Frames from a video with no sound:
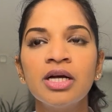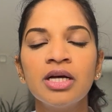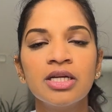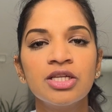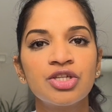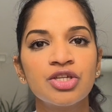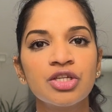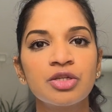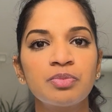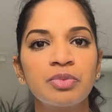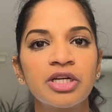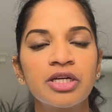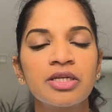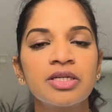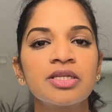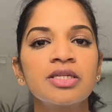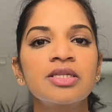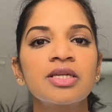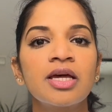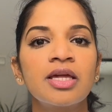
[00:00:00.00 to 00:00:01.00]
just
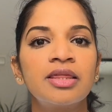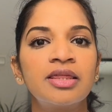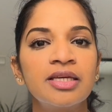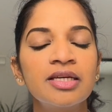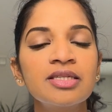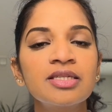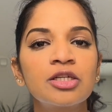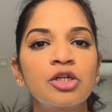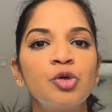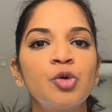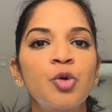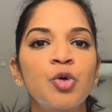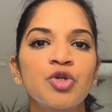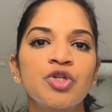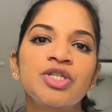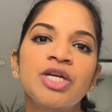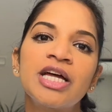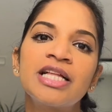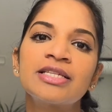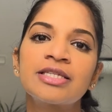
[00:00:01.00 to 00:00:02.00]
because this
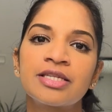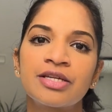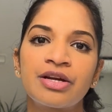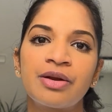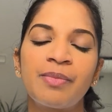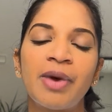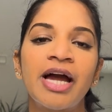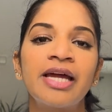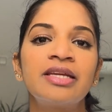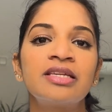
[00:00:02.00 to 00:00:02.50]
glucosylceramide